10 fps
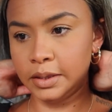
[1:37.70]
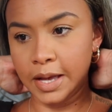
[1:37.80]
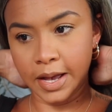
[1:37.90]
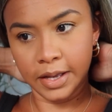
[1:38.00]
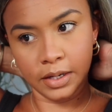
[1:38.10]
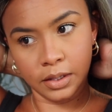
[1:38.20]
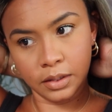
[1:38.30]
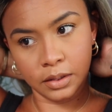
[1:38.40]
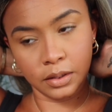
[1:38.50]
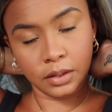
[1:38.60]
That
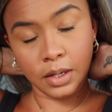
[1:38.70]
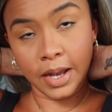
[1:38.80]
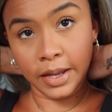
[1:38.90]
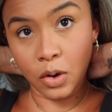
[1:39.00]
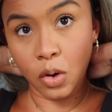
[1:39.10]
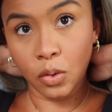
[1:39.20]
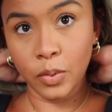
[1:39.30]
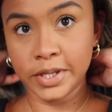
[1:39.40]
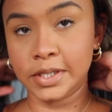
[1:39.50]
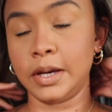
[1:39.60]
I
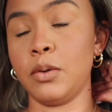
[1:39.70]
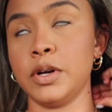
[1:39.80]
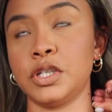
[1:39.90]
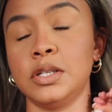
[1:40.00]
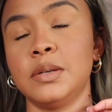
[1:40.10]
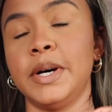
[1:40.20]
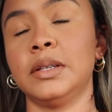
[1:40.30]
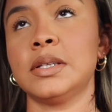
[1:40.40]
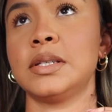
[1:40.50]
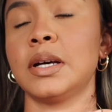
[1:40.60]
always get questions
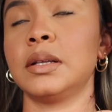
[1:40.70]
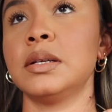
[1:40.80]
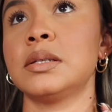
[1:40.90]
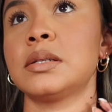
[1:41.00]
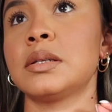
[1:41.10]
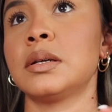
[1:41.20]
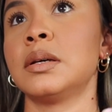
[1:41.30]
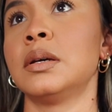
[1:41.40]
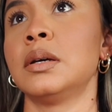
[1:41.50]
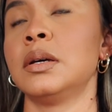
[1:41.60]
about this necklace.
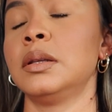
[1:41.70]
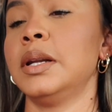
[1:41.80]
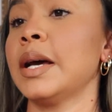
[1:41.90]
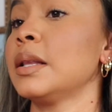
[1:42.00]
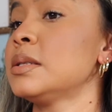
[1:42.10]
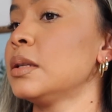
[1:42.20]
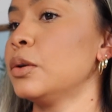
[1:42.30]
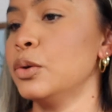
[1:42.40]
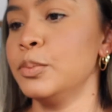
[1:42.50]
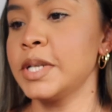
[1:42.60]
The necklace and
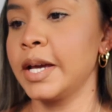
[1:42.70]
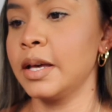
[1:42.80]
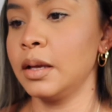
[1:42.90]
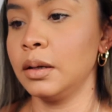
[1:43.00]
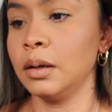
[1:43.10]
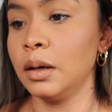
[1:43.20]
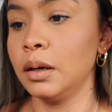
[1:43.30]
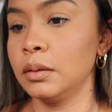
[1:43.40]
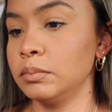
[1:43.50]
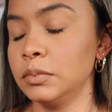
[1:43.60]
the hoops, I get
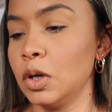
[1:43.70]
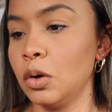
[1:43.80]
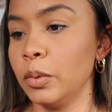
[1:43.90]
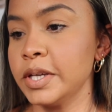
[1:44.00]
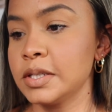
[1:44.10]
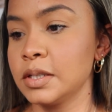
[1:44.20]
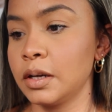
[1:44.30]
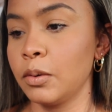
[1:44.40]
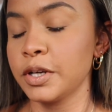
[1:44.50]
always a ton of